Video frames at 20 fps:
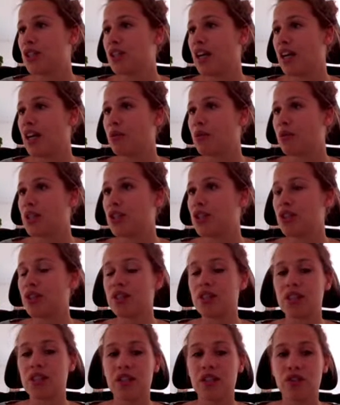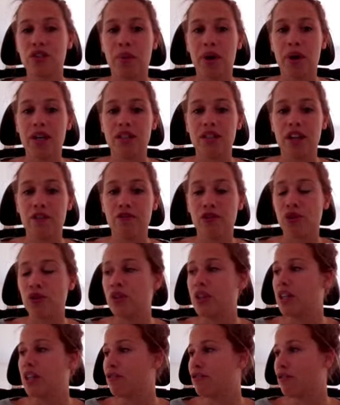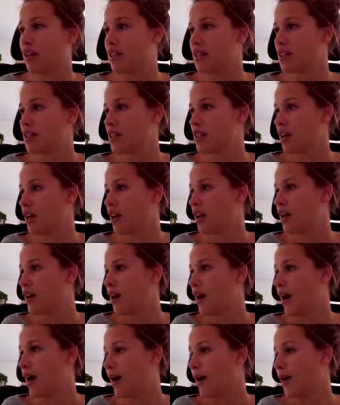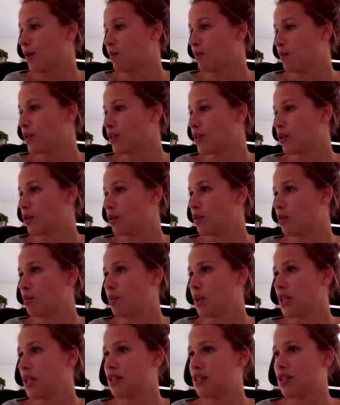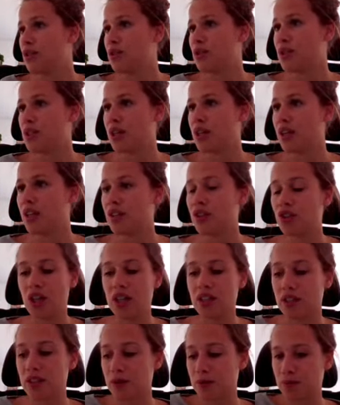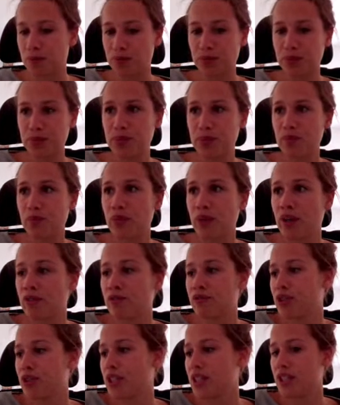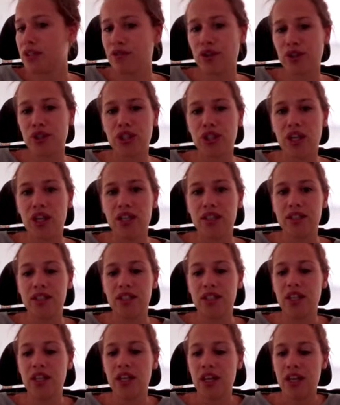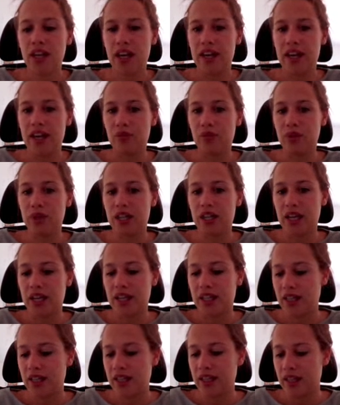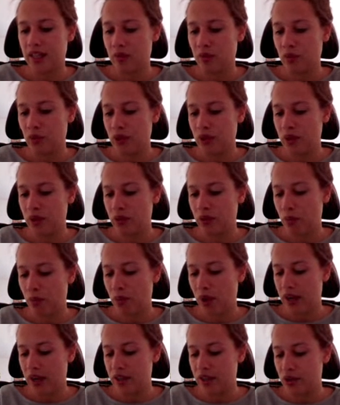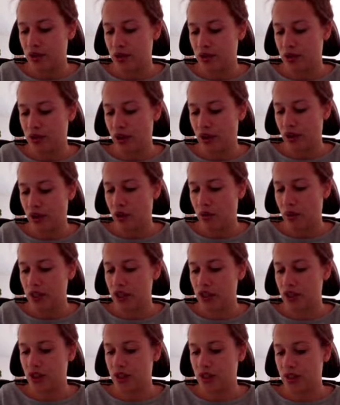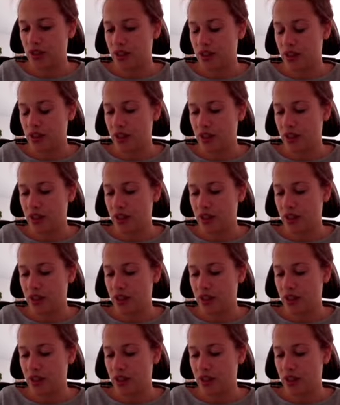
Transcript: and questions that you might have on the events. So please use the chat for this functionality, and then we can reply to your questions